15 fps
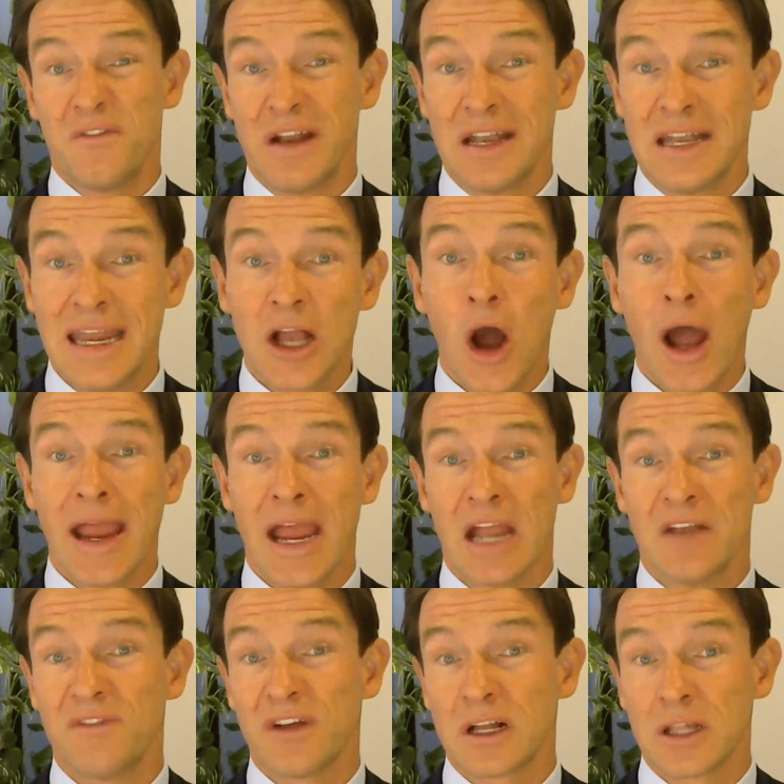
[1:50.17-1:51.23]
for Nikkei
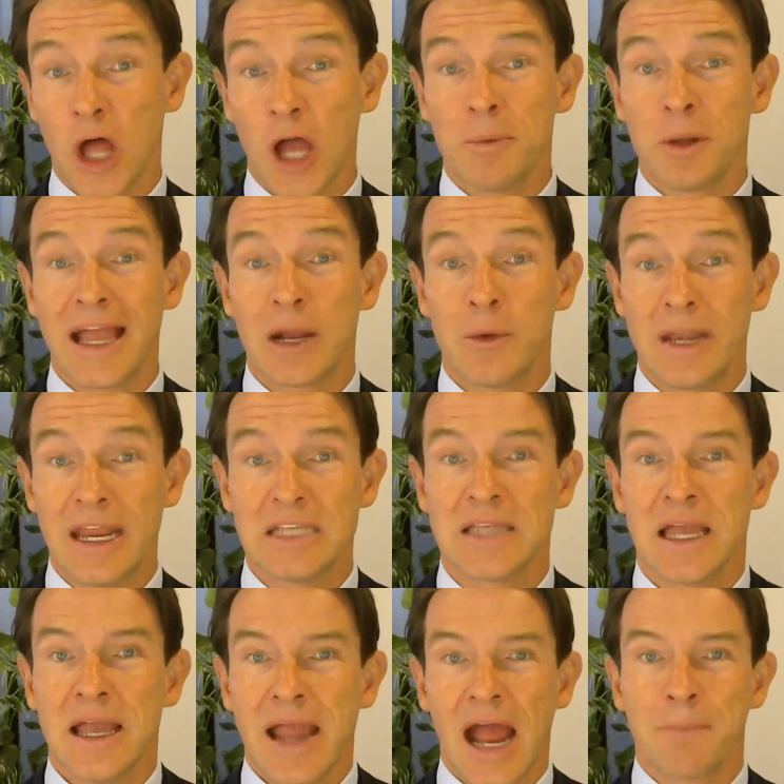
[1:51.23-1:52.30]
and for global
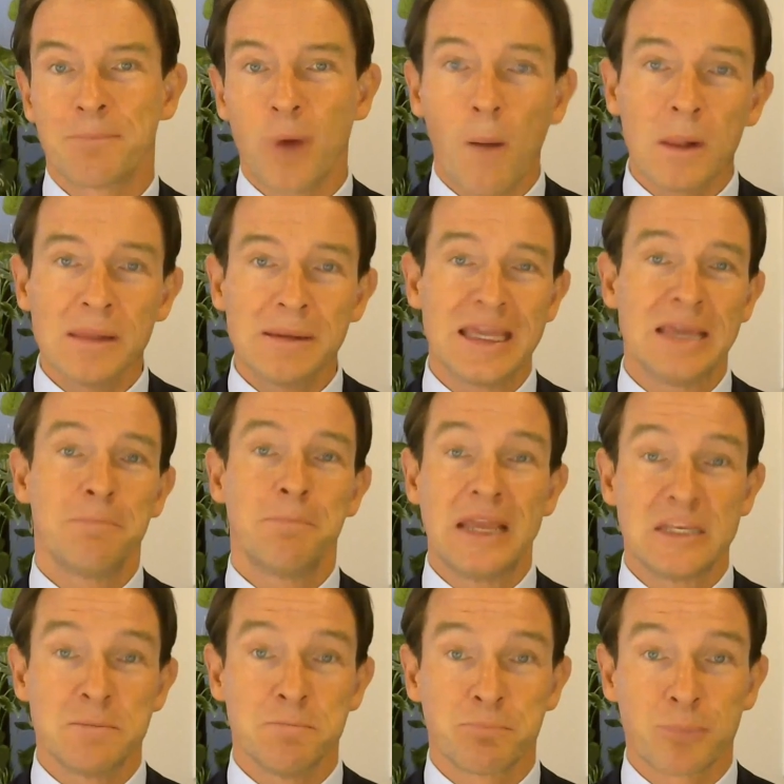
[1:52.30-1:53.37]
equities, and probably
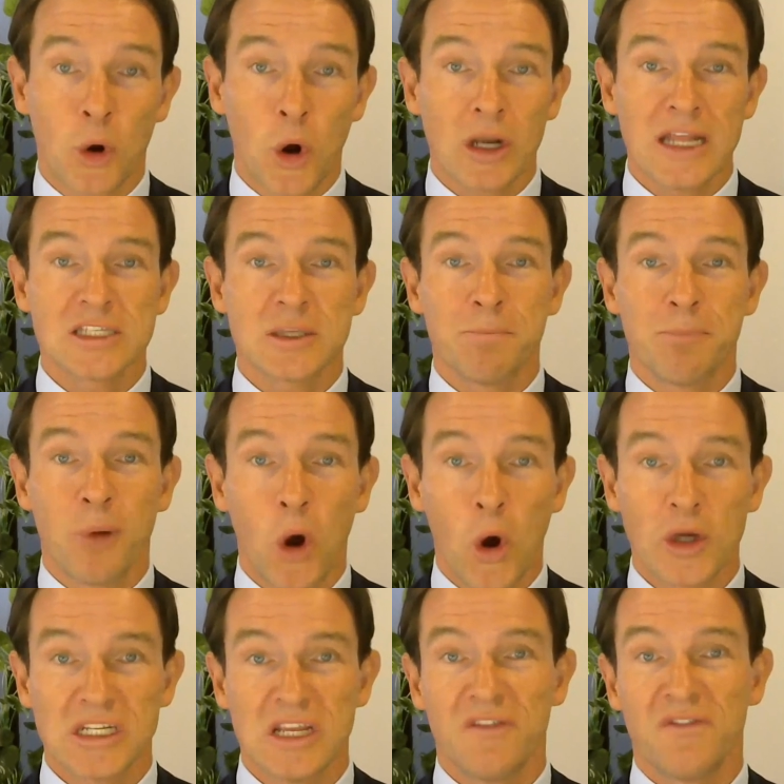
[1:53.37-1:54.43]
be broadly
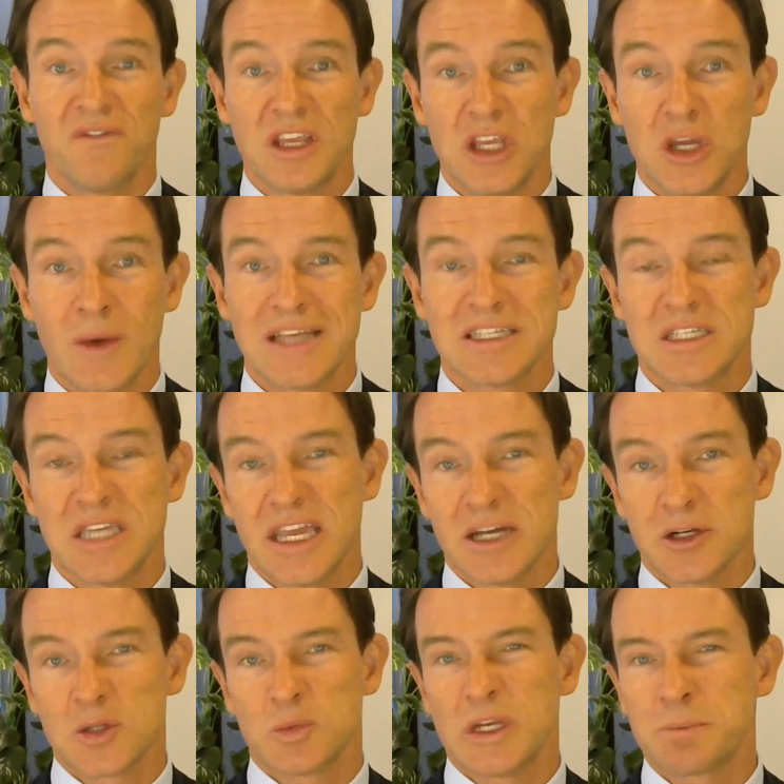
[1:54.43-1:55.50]
supportive for US
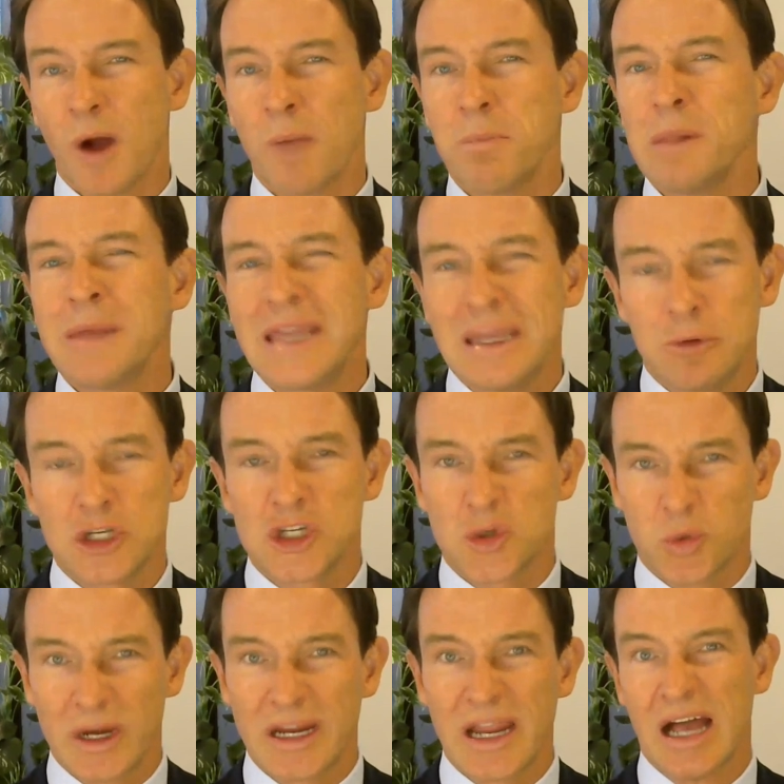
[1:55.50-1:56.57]
yields, which probably would
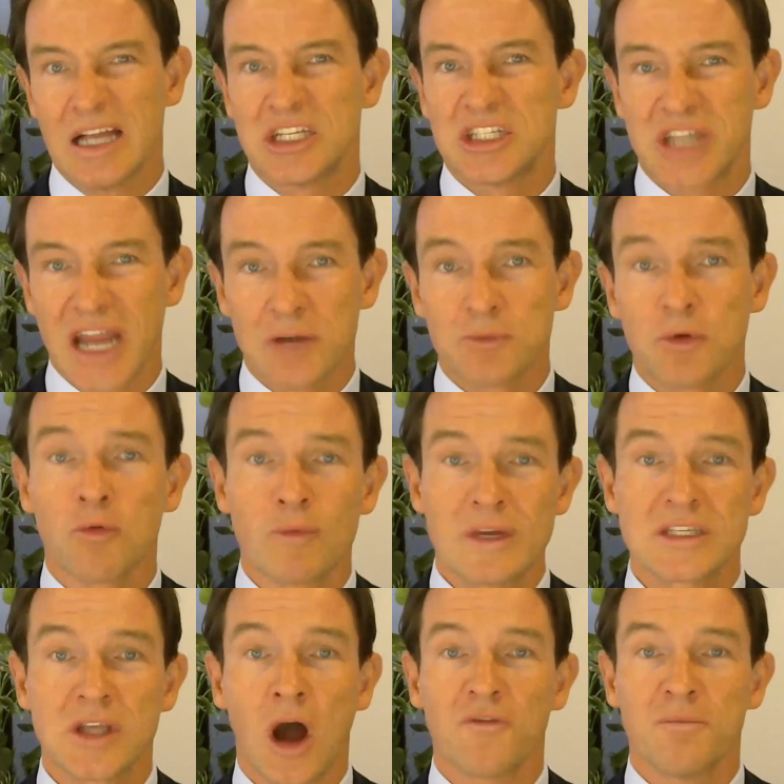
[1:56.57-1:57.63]
trigger a general
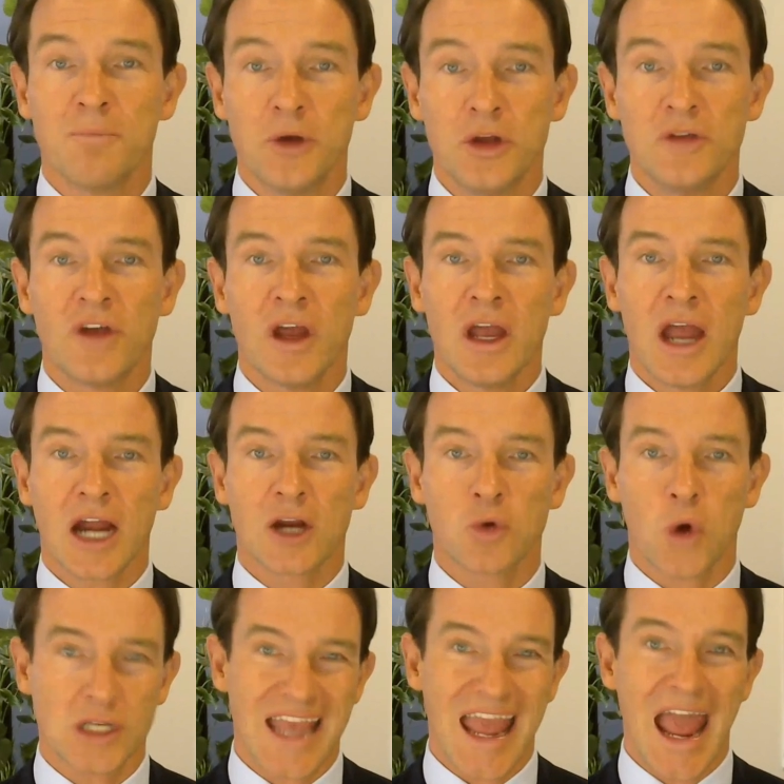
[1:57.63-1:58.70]
risk off move
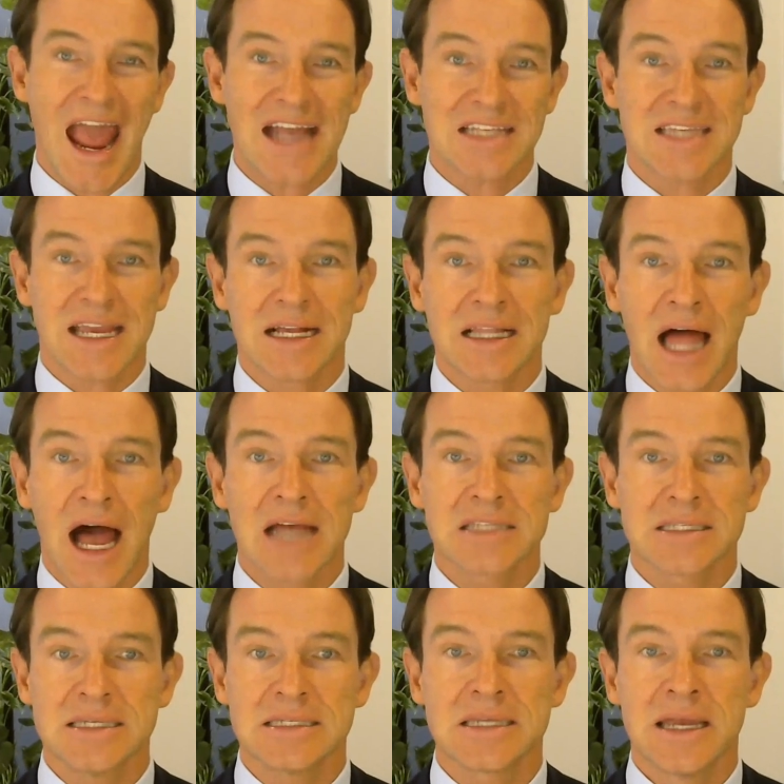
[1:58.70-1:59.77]
across Set
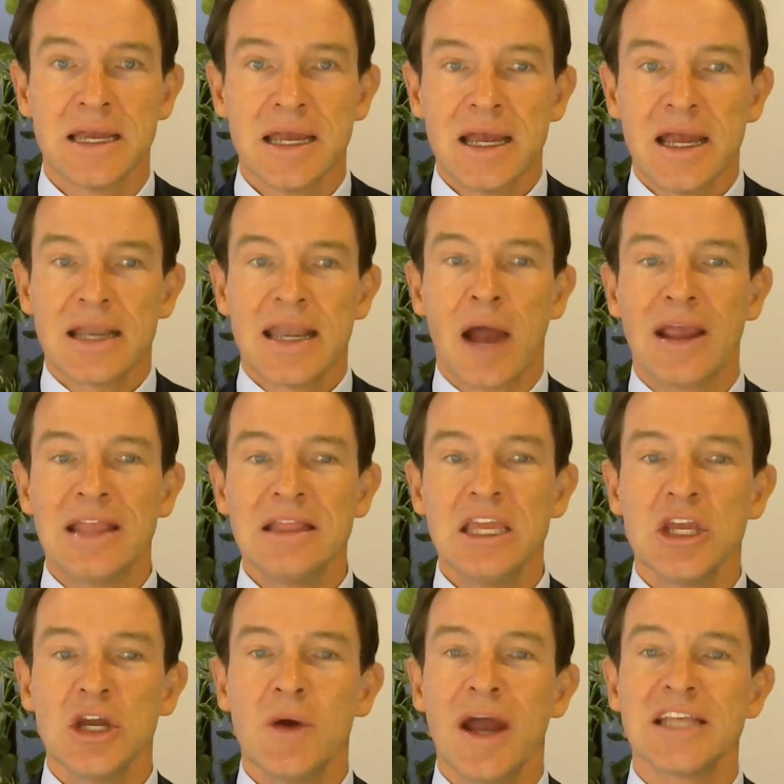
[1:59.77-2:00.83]
classes. Now, in the
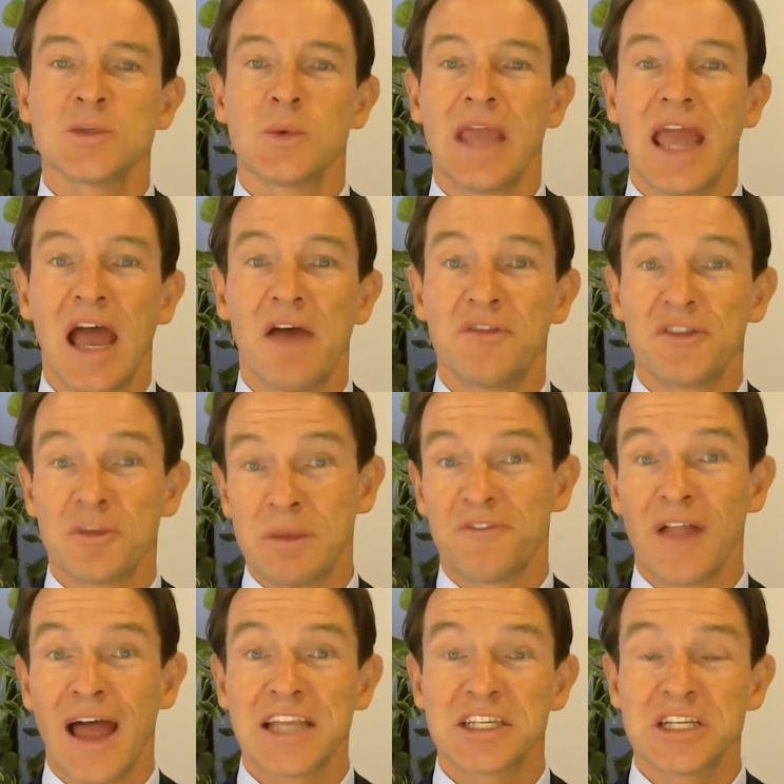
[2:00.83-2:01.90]
US, we have some
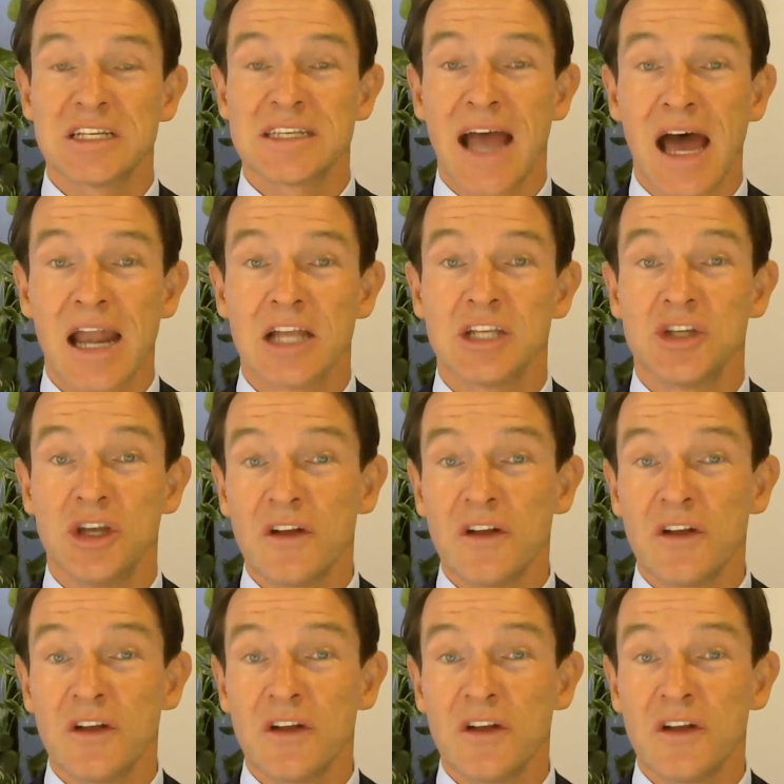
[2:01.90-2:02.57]
inflation data